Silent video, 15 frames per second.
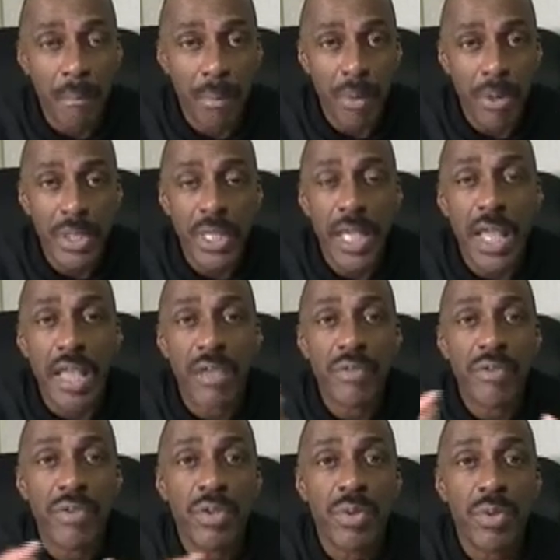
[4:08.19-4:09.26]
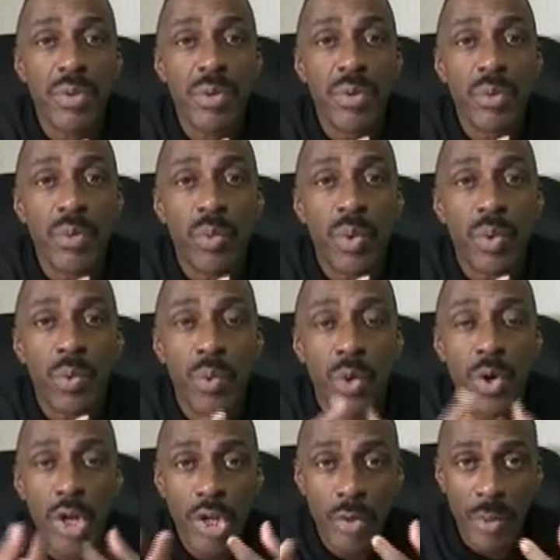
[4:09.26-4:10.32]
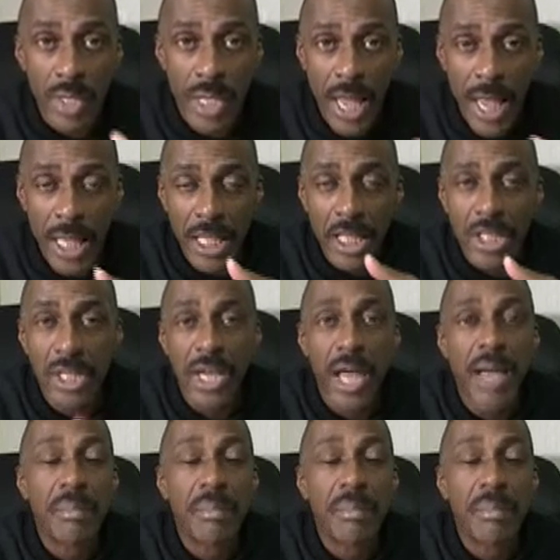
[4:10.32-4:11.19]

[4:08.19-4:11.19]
But if you will work with the energy,